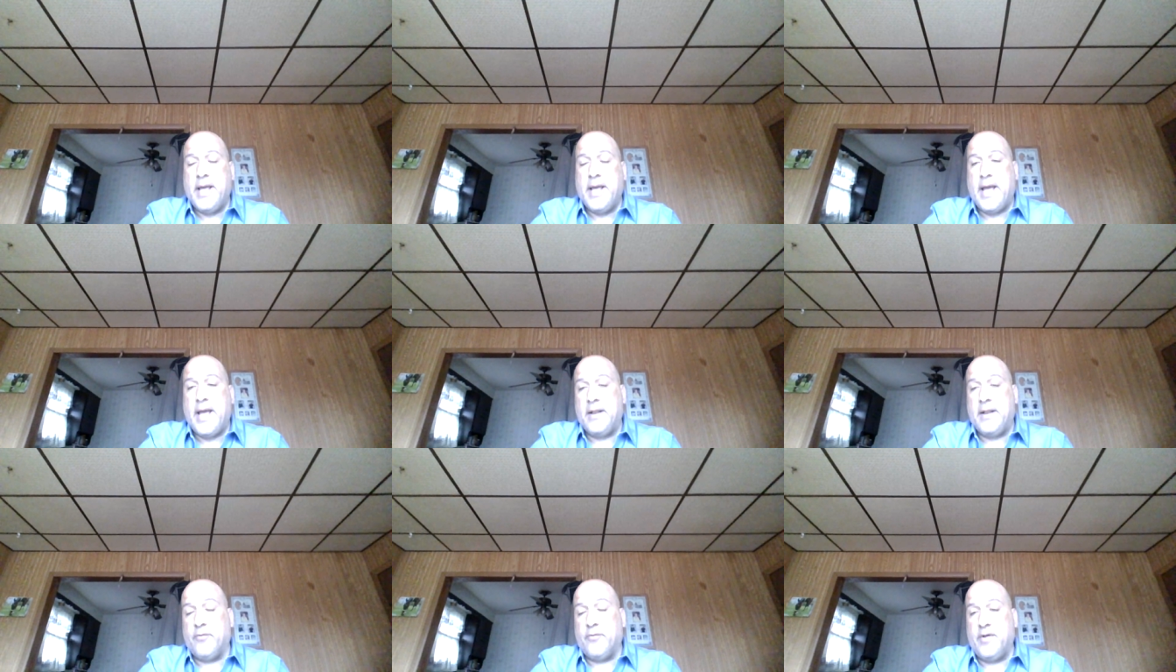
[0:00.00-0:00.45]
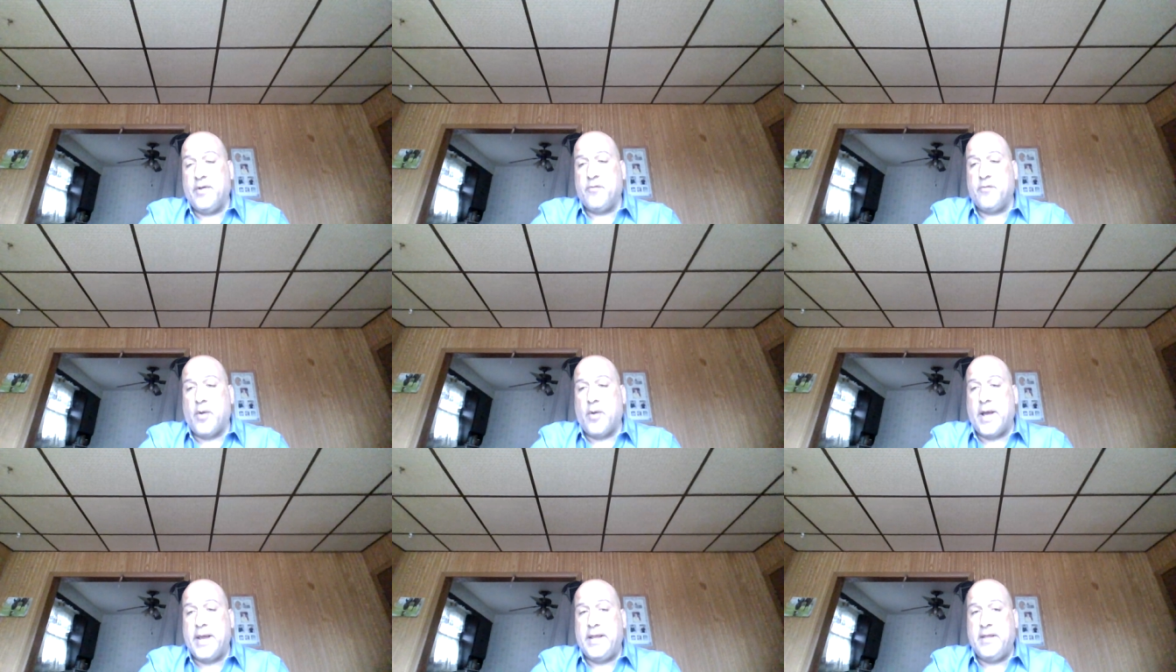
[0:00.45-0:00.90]
and the
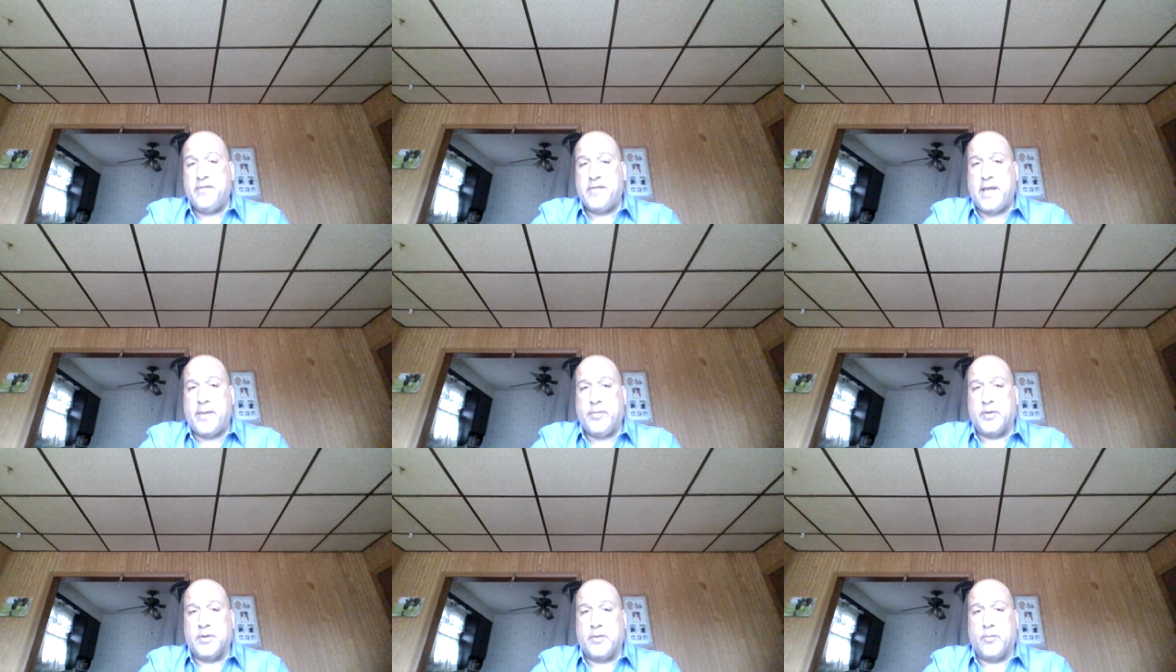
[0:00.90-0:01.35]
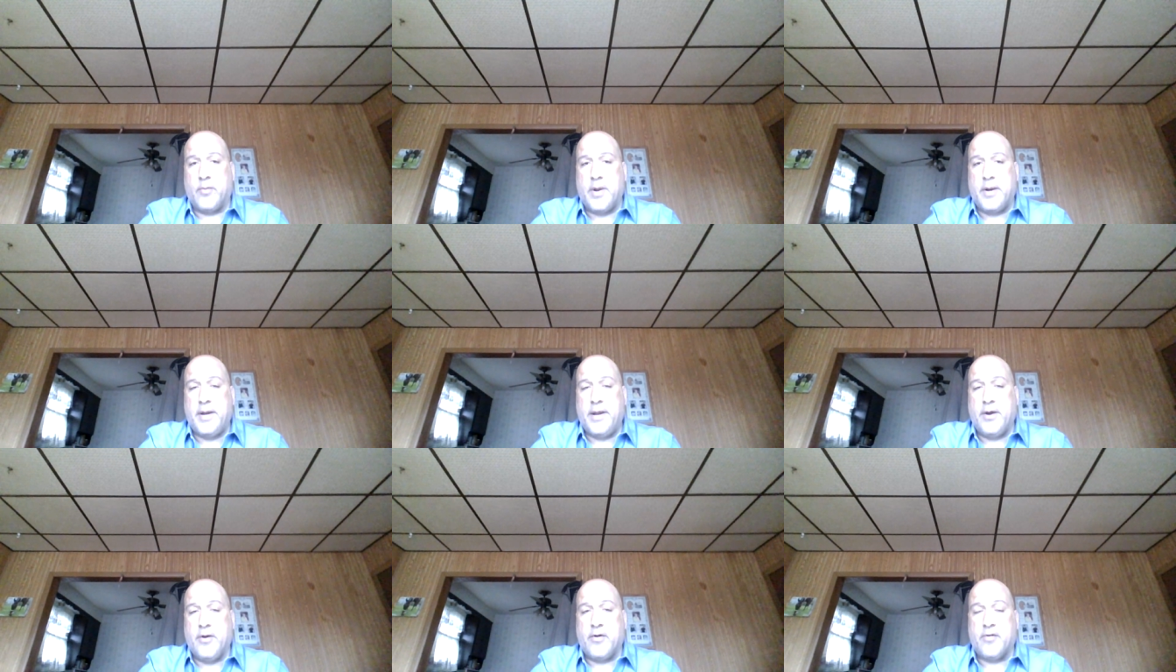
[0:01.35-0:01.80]
reason why he's able to
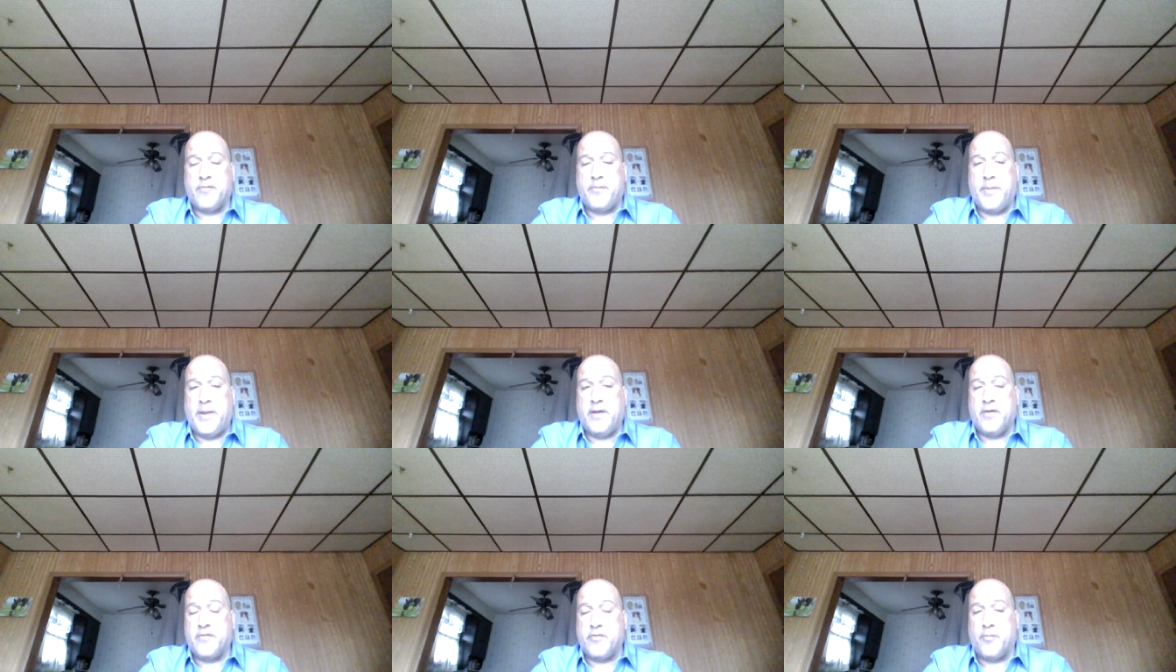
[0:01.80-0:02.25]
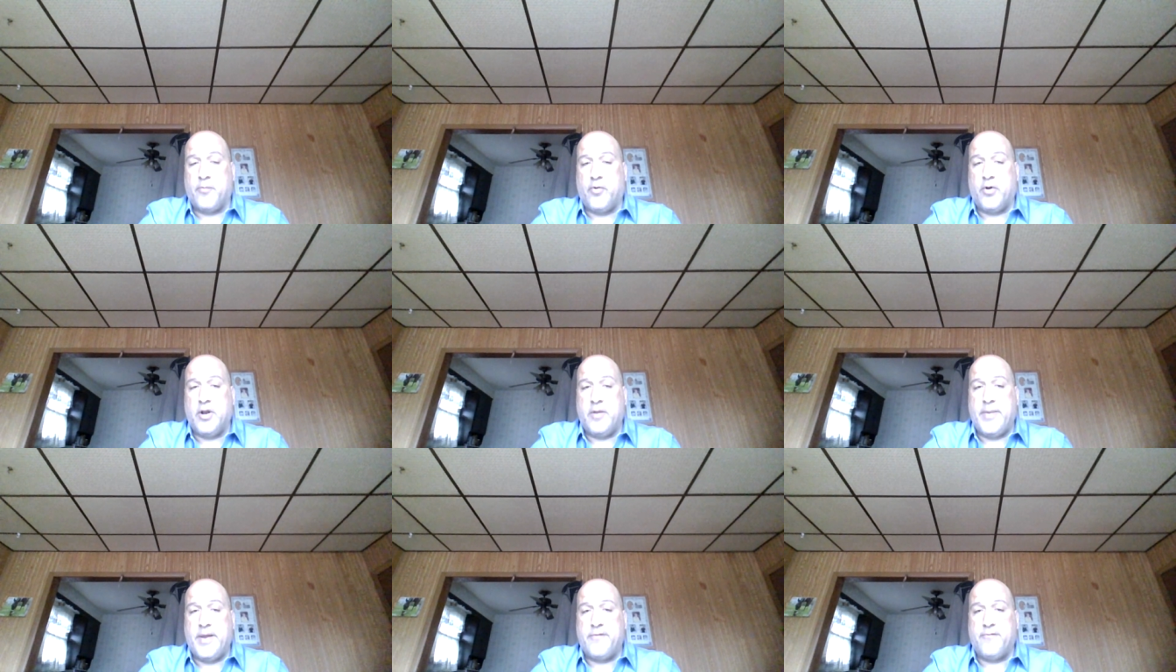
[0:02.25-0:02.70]
run here is because they're
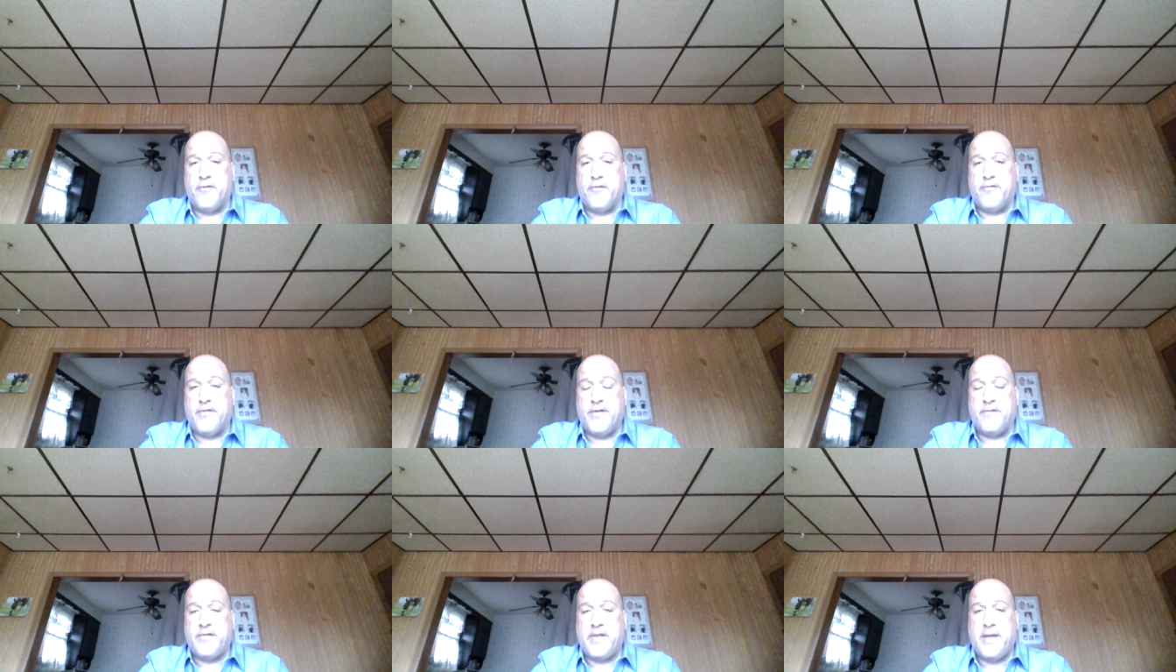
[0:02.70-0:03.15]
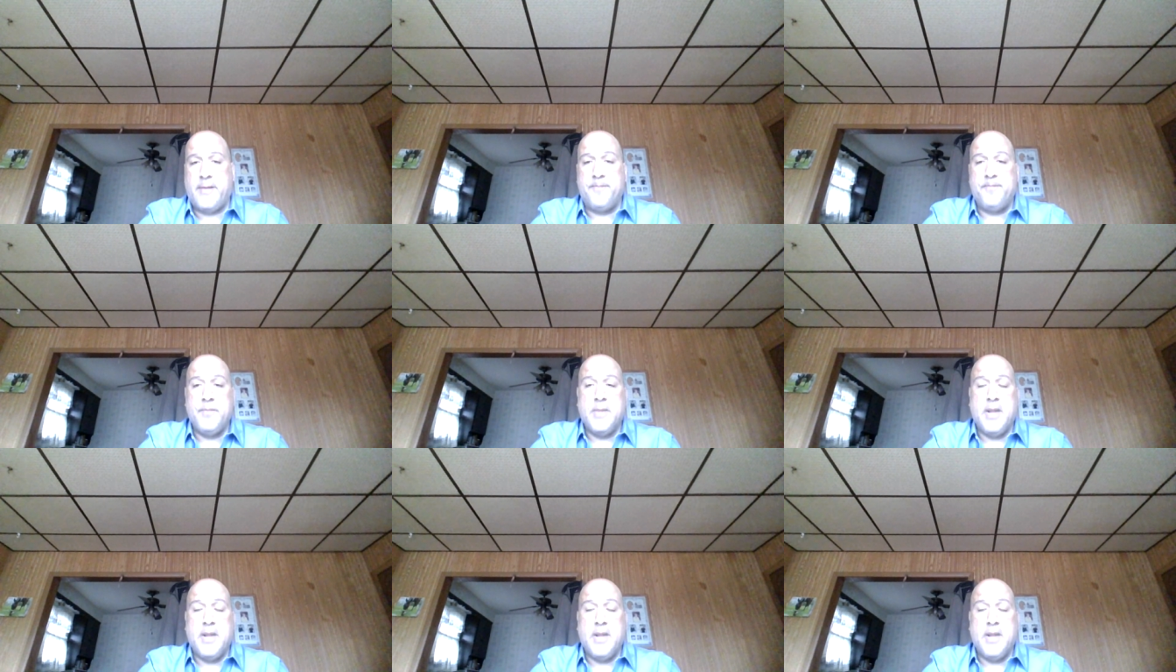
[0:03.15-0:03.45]
putting him in for 50.